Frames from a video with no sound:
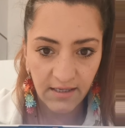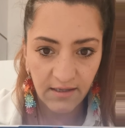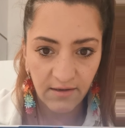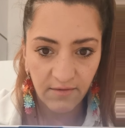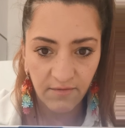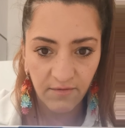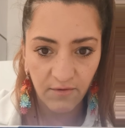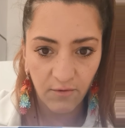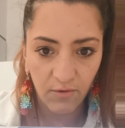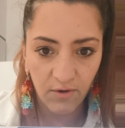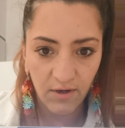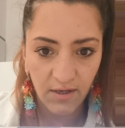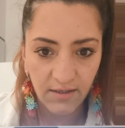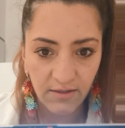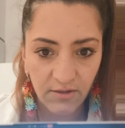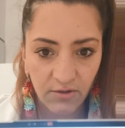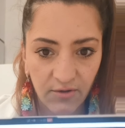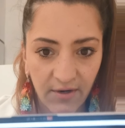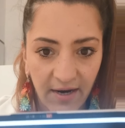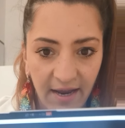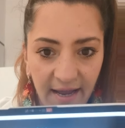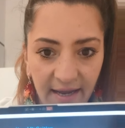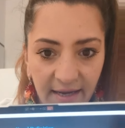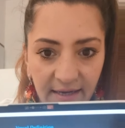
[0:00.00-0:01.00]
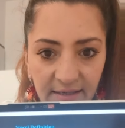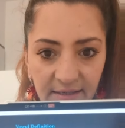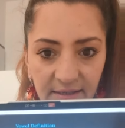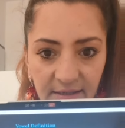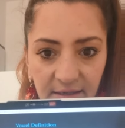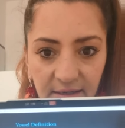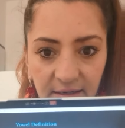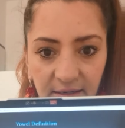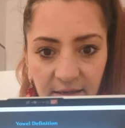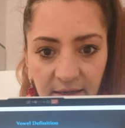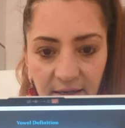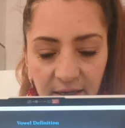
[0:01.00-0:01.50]
the vocal
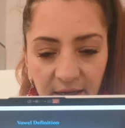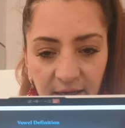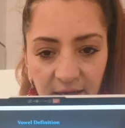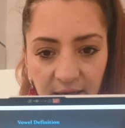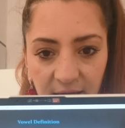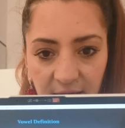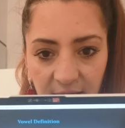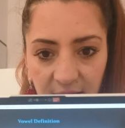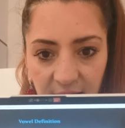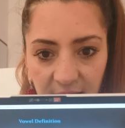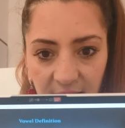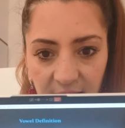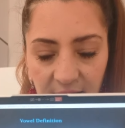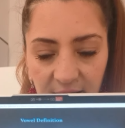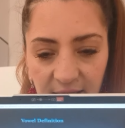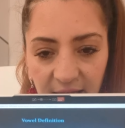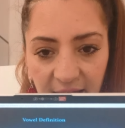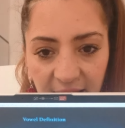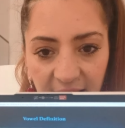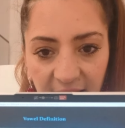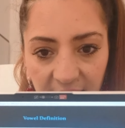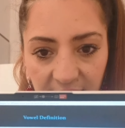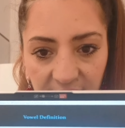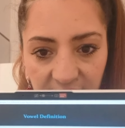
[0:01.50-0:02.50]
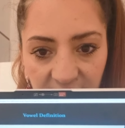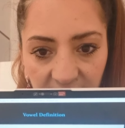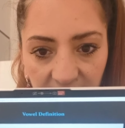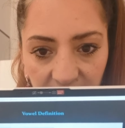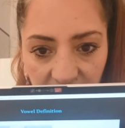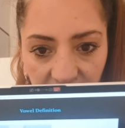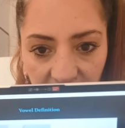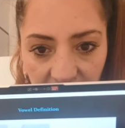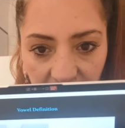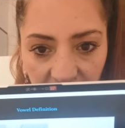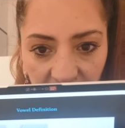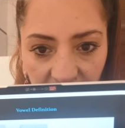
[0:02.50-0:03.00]
tract, they have
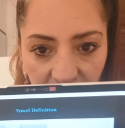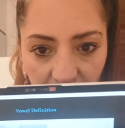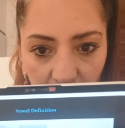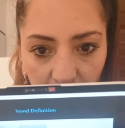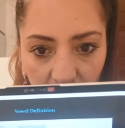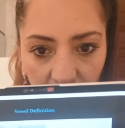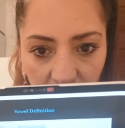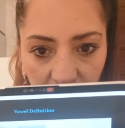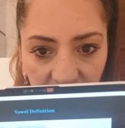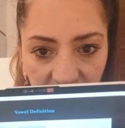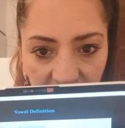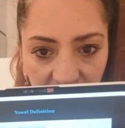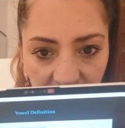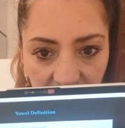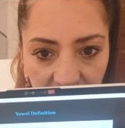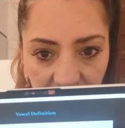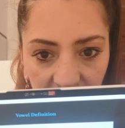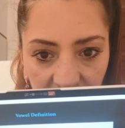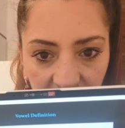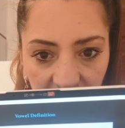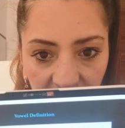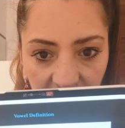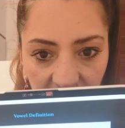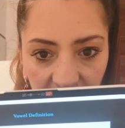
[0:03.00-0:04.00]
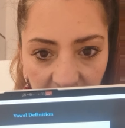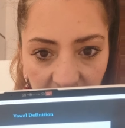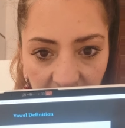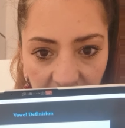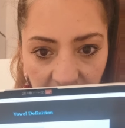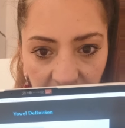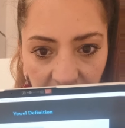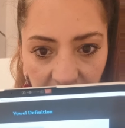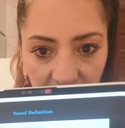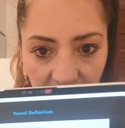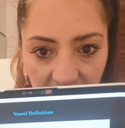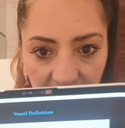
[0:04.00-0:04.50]
different forms.
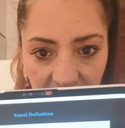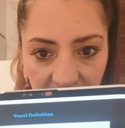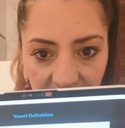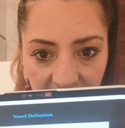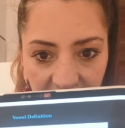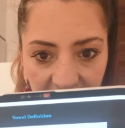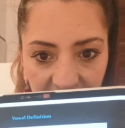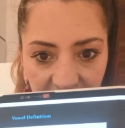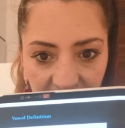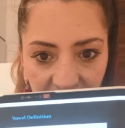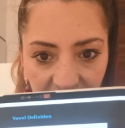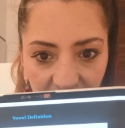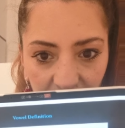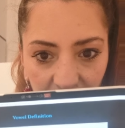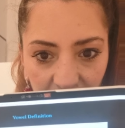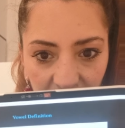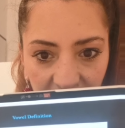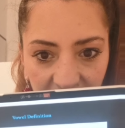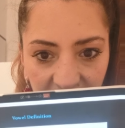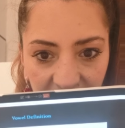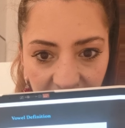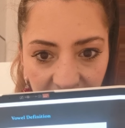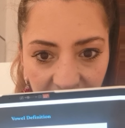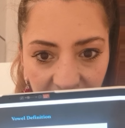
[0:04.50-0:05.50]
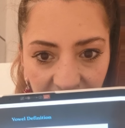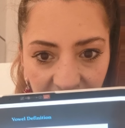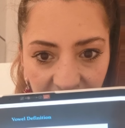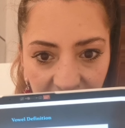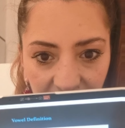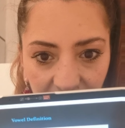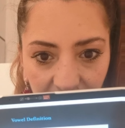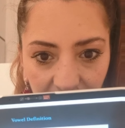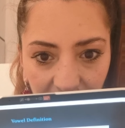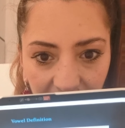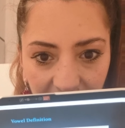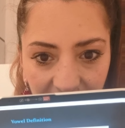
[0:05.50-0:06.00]
Here, there's a total different
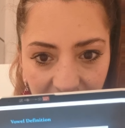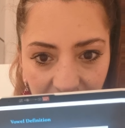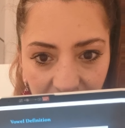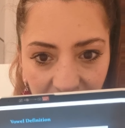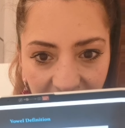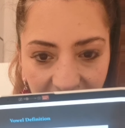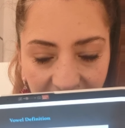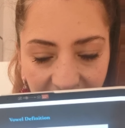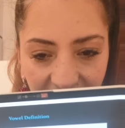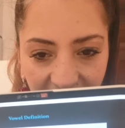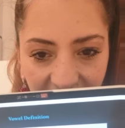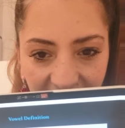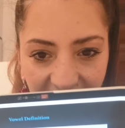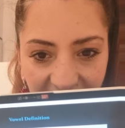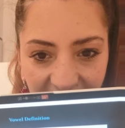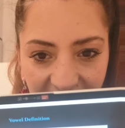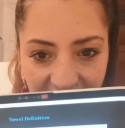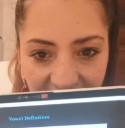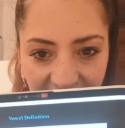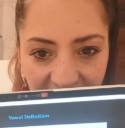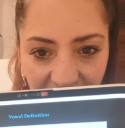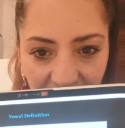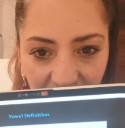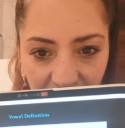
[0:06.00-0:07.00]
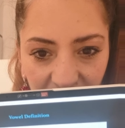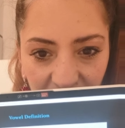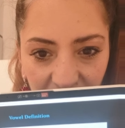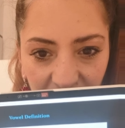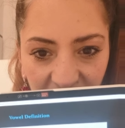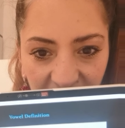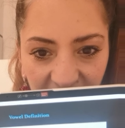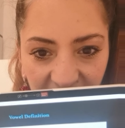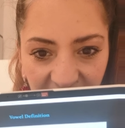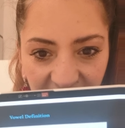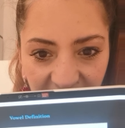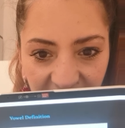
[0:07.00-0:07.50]
vocal tract. I guess this could
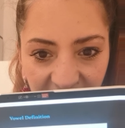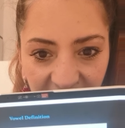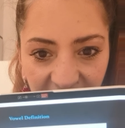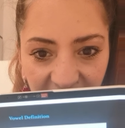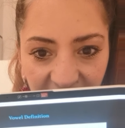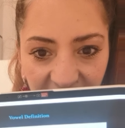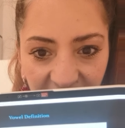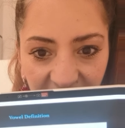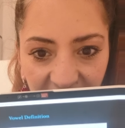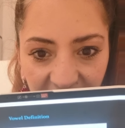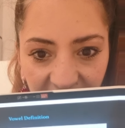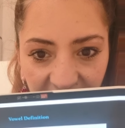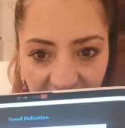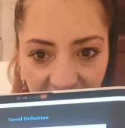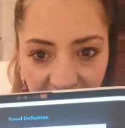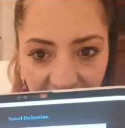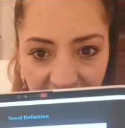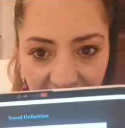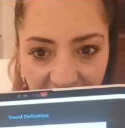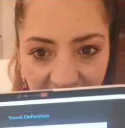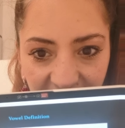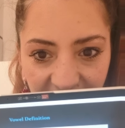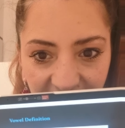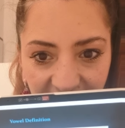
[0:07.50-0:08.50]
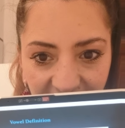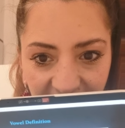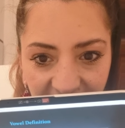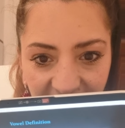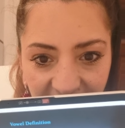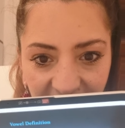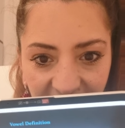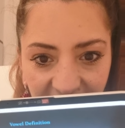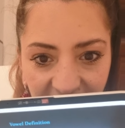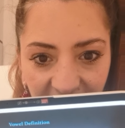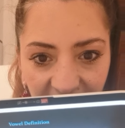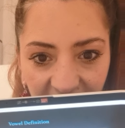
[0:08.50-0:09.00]
be an E.
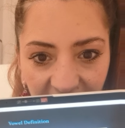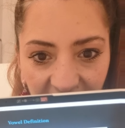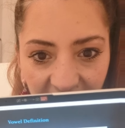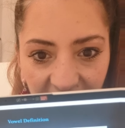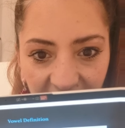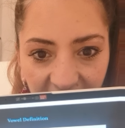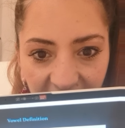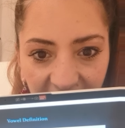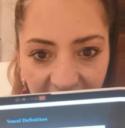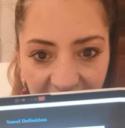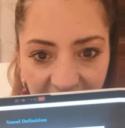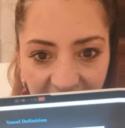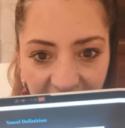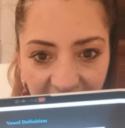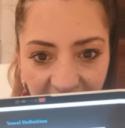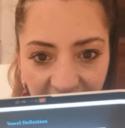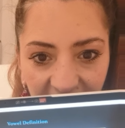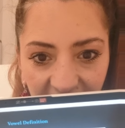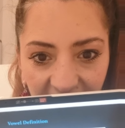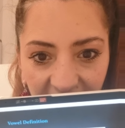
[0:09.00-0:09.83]
And